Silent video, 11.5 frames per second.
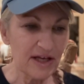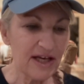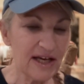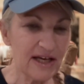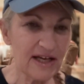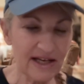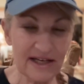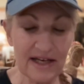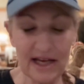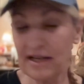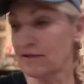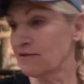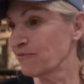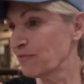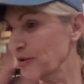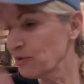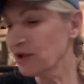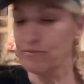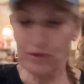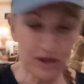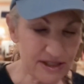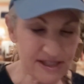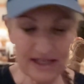And people in
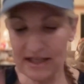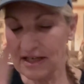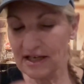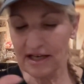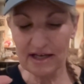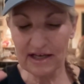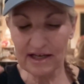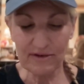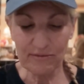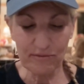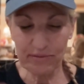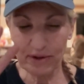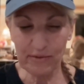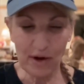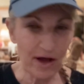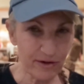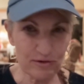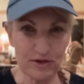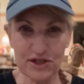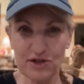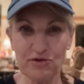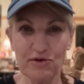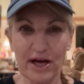books and authors
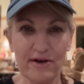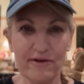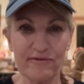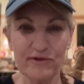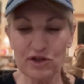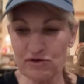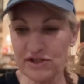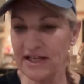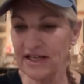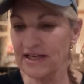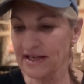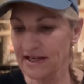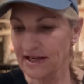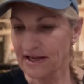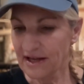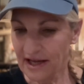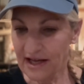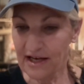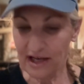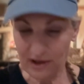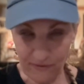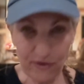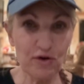who have used it, and
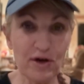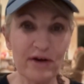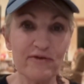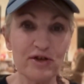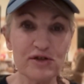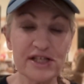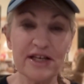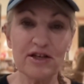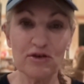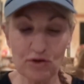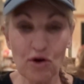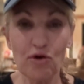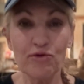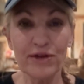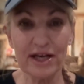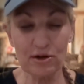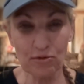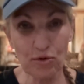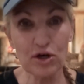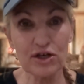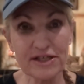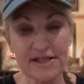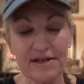if you have used it, you know that it
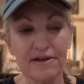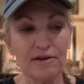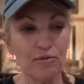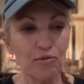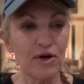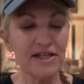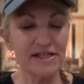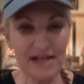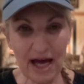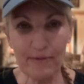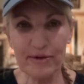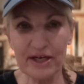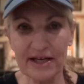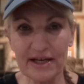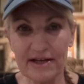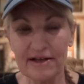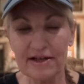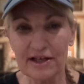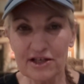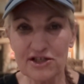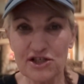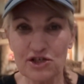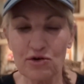works. What is happening
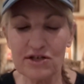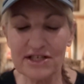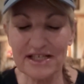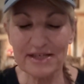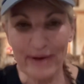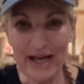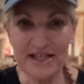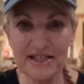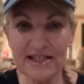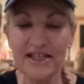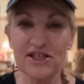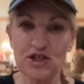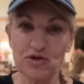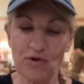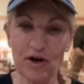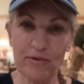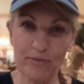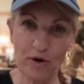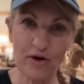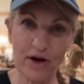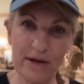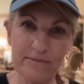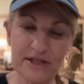is you're dismantling the stronger
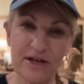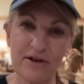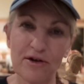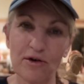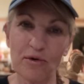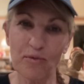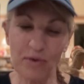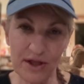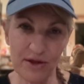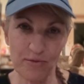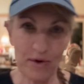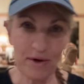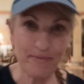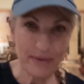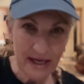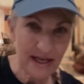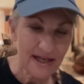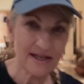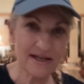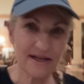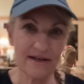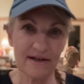programs with repeated